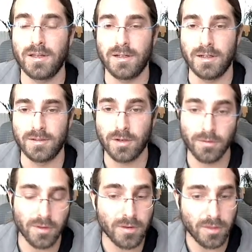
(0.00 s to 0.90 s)

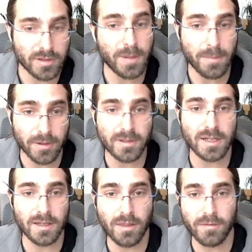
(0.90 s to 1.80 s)
this paper
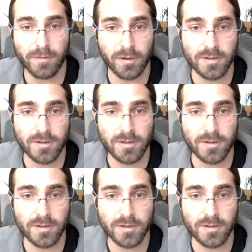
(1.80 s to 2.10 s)
did the